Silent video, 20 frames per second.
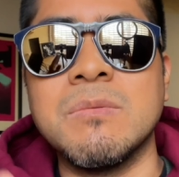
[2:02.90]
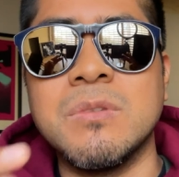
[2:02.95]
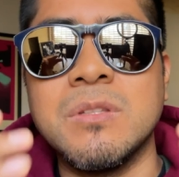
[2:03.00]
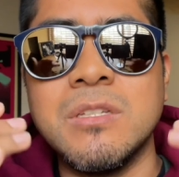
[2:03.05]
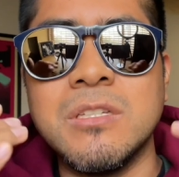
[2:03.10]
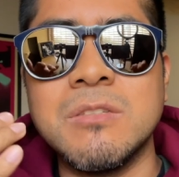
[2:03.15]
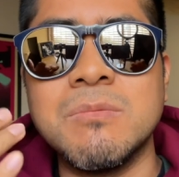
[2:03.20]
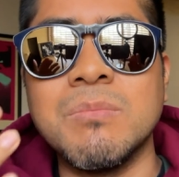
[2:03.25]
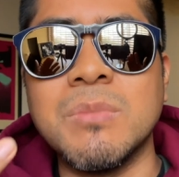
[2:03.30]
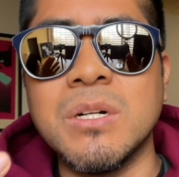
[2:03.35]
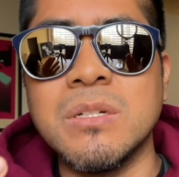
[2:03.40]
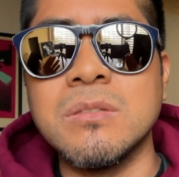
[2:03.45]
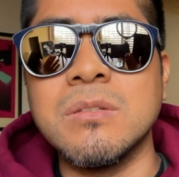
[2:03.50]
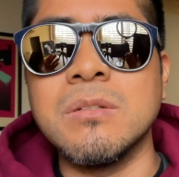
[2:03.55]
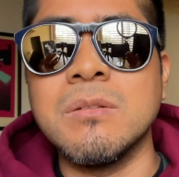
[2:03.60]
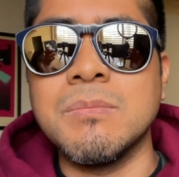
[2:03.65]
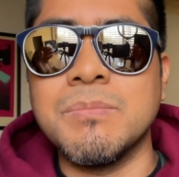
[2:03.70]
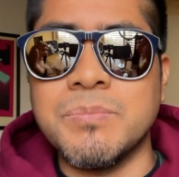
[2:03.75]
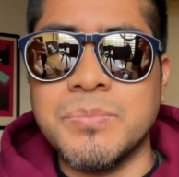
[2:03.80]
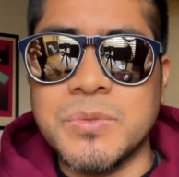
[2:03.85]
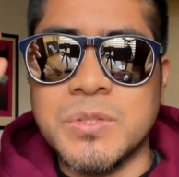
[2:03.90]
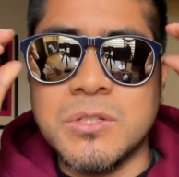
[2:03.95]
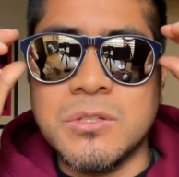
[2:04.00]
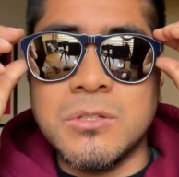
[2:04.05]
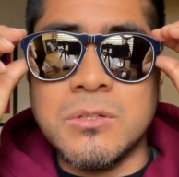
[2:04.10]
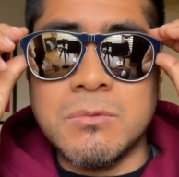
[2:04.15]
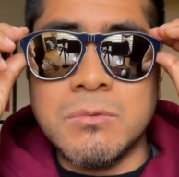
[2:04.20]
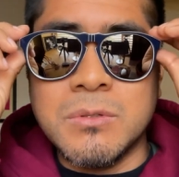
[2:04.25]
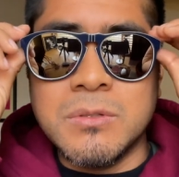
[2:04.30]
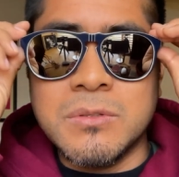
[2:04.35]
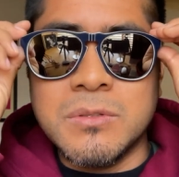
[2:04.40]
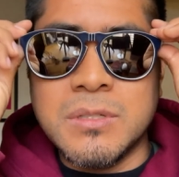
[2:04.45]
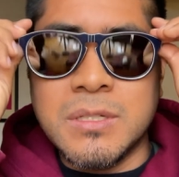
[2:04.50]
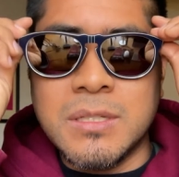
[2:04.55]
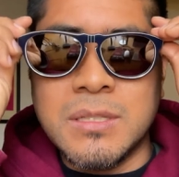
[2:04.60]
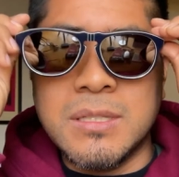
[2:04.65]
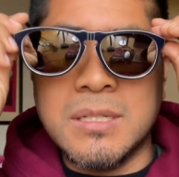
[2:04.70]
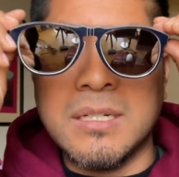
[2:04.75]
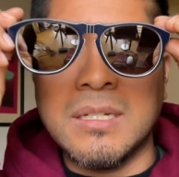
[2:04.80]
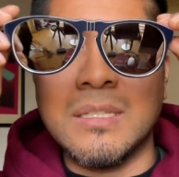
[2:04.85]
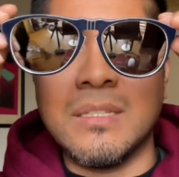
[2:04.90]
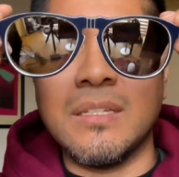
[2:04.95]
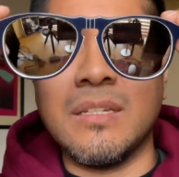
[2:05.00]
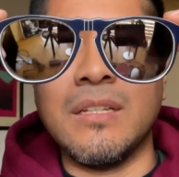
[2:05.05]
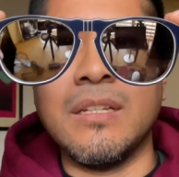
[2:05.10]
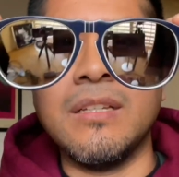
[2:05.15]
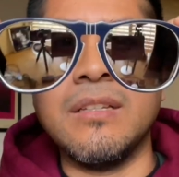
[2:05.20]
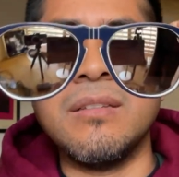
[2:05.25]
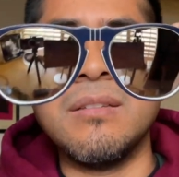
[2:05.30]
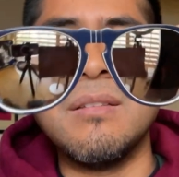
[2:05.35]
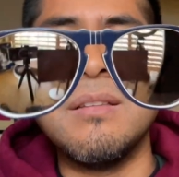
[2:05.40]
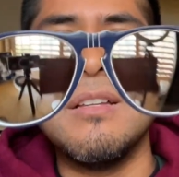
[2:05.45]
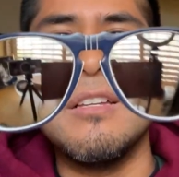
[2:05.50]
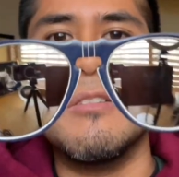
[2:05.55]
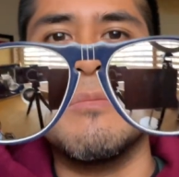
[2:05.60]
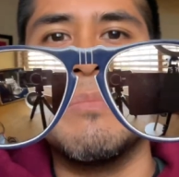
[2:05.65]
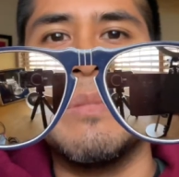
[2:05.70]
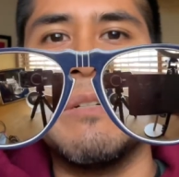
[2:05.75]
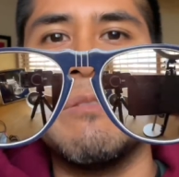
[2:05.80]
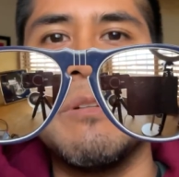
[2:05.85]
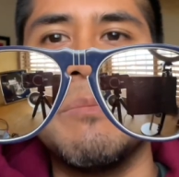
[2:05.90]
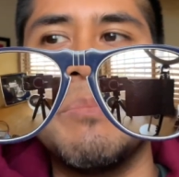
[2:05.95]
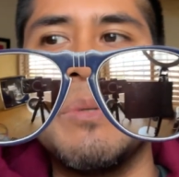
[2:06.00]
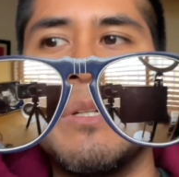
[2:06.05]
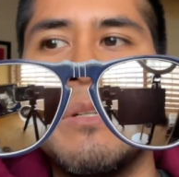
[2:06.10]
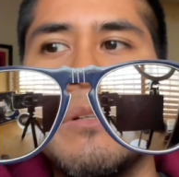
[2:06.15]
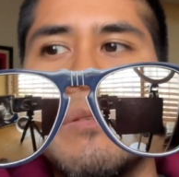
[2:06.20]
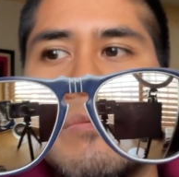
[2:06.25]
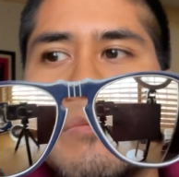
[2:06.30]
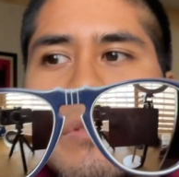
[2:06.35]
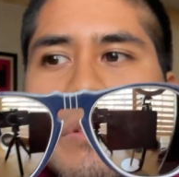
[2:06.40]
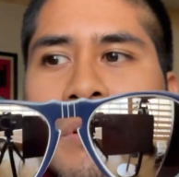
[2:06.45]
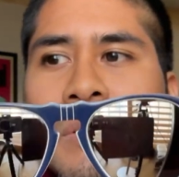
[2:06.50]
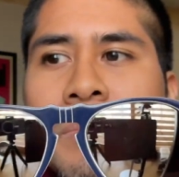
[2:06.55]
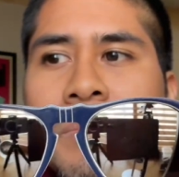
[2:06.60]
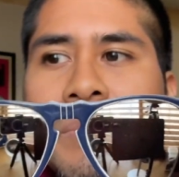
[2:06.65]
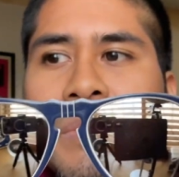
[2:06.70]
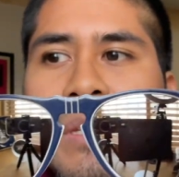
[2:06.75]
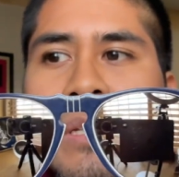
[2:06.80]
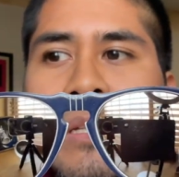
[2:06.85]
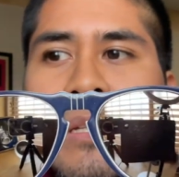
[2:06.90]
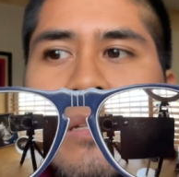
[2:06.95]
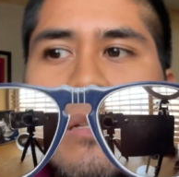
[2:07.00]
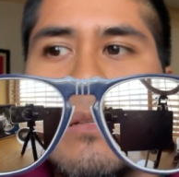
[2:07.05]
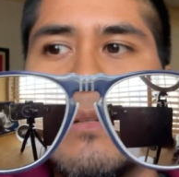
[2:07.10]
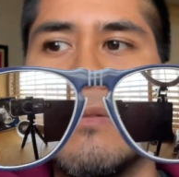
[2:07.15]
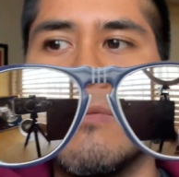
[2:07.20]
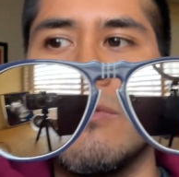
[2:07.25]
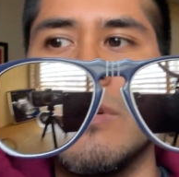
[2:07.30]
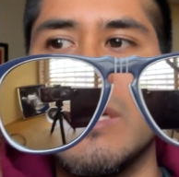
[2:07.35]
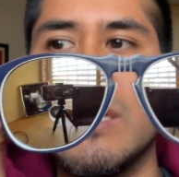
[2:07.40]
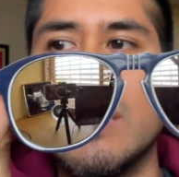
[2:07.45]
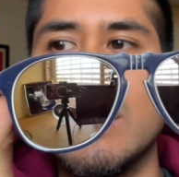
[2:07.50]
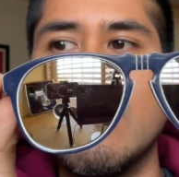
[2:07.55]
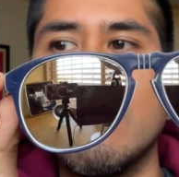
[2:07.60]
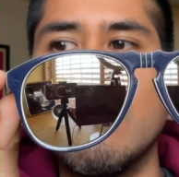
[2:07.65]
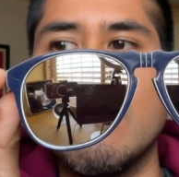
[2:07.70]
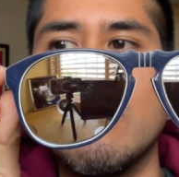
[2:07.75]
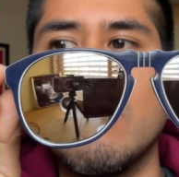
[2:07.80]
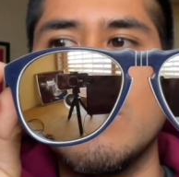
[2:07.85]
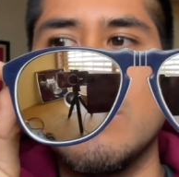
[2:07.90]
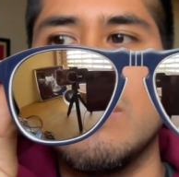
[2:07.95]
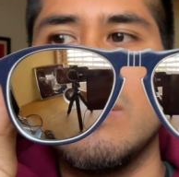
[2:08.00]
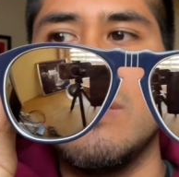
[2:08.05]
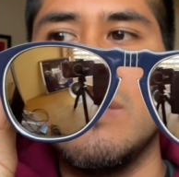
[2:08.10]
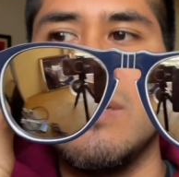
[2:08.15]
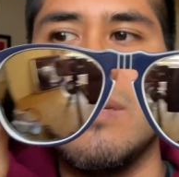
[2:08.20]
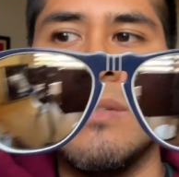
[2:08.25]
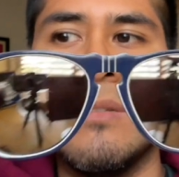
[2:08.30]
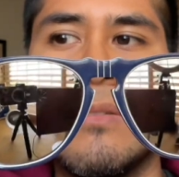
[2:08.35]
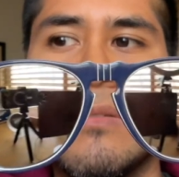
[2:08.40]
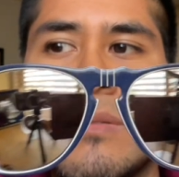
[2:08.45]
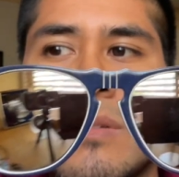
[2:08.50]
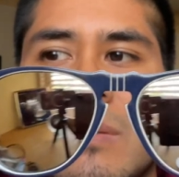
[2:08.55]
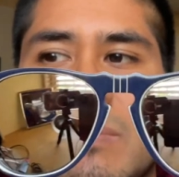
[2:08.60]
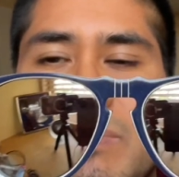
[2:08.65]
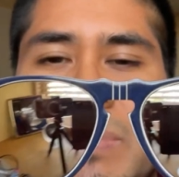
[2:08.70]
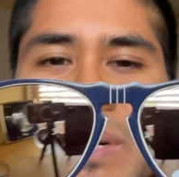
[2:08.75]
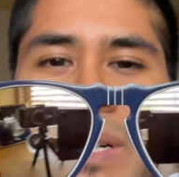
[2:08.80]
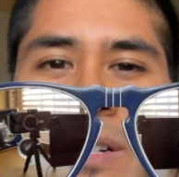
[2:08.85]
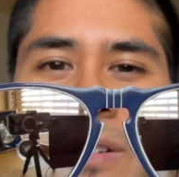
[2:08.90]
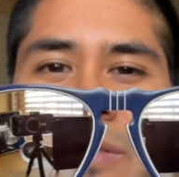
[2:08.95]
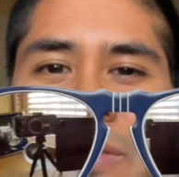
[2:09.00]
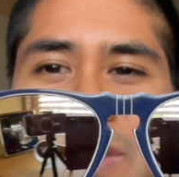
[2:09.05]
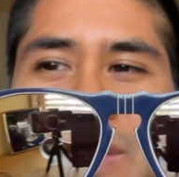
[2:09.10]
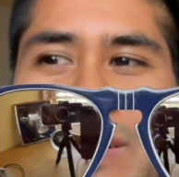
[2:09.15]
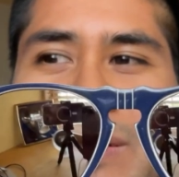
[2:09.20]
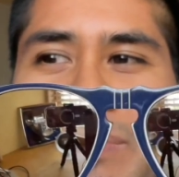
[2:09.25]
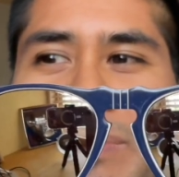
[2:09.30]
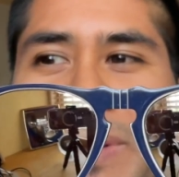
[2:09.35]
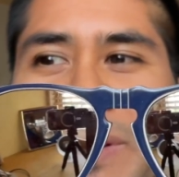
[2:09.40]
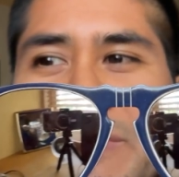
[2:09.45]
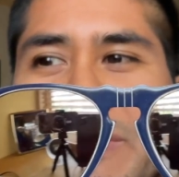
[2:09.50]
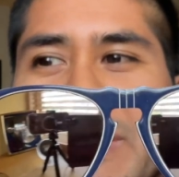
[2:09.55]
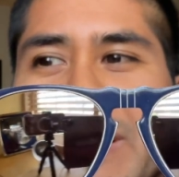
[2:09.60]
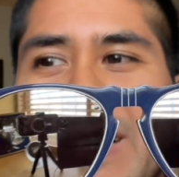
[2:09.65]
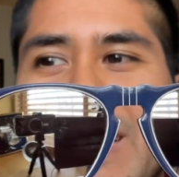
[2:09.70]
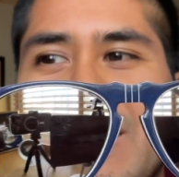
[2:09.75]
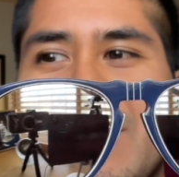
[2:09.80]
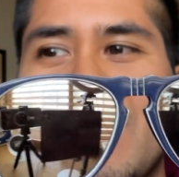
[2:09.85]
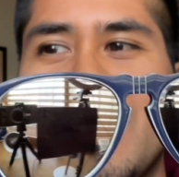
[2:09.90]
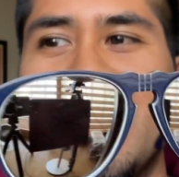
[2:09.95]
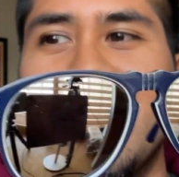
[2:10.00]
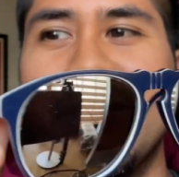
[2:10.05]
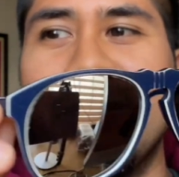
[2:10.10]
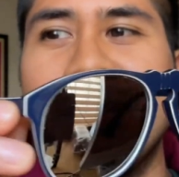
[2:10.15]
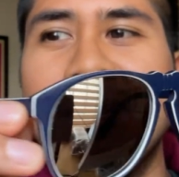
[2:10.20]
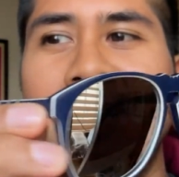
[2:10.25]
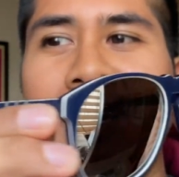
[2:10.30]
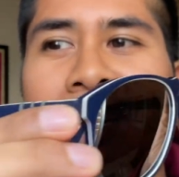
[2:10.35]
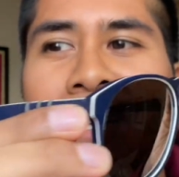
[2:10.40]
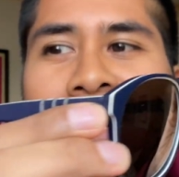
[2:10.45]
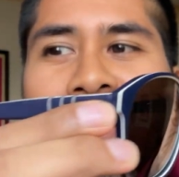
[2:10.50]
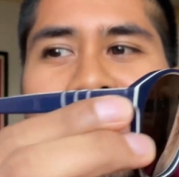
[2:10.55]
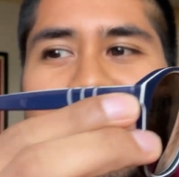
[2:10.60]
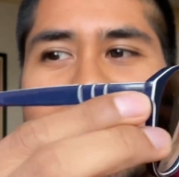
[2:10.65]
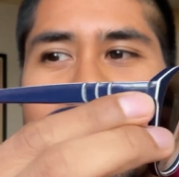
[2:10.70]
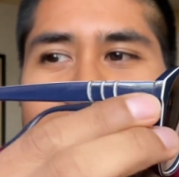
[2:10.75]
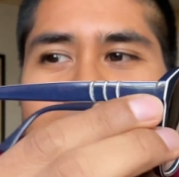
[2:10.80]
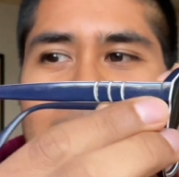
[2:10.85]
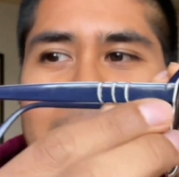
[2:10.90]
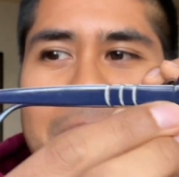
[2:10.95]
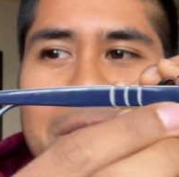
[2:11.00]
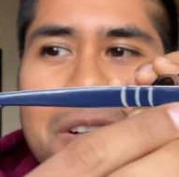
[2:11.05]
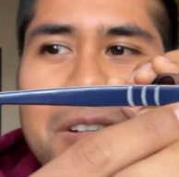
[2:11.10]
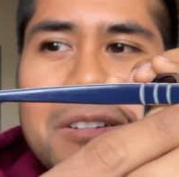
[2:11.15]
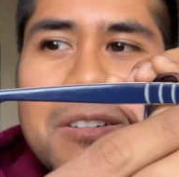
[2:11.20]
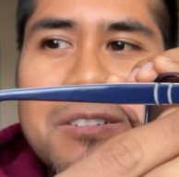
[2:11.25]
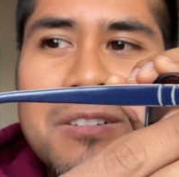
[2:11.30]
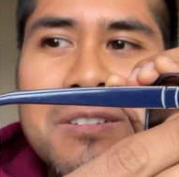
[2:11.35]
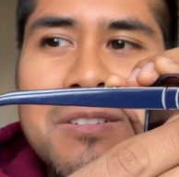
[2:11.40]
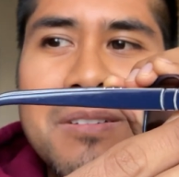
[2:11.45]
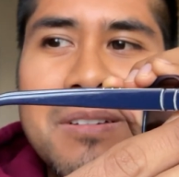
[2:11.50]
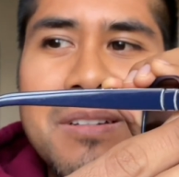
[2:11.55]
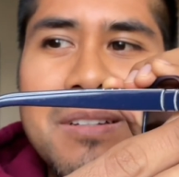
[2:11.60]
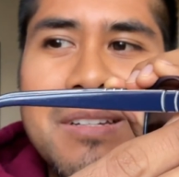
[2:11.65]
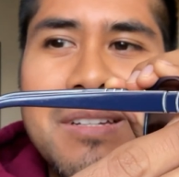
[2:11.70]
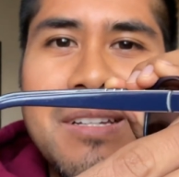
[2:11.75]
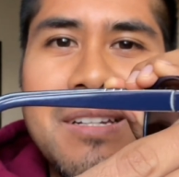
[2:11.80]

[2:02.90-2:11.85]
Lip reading: about this model, you will see that it is like very beautiful. We have with this part of the mirror lenses, and the color,